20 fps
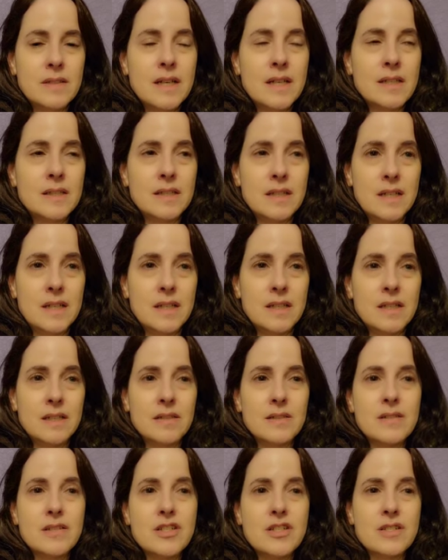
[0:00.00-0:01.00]

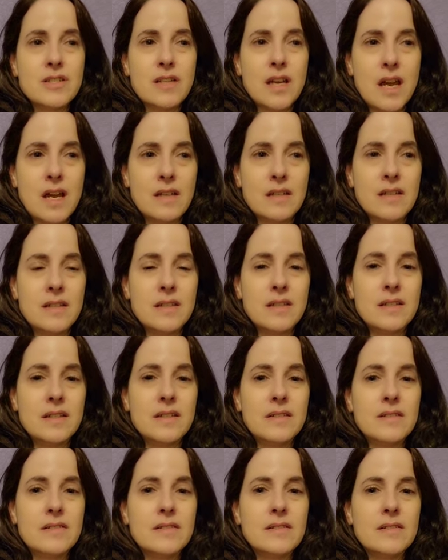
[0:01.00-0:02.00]
Elaine,
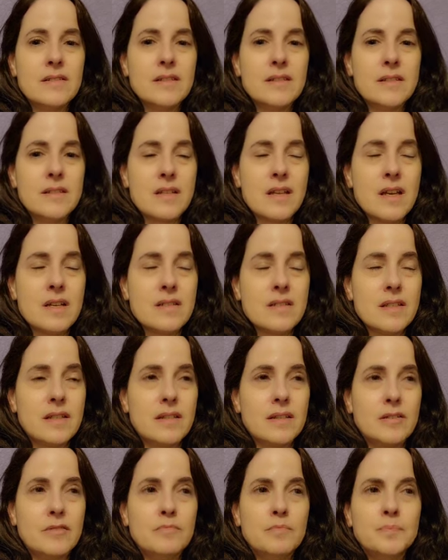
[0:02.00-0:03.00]
Jackie, his
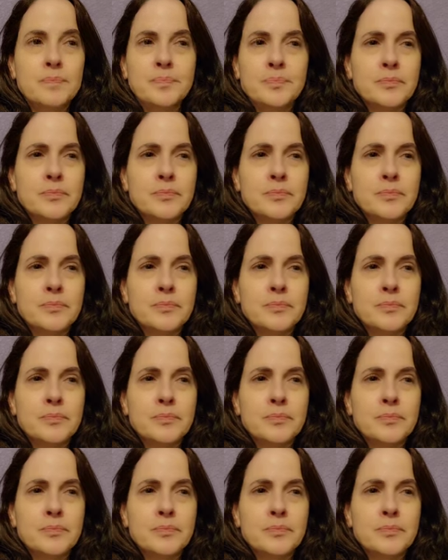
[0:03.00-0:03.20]
cousin,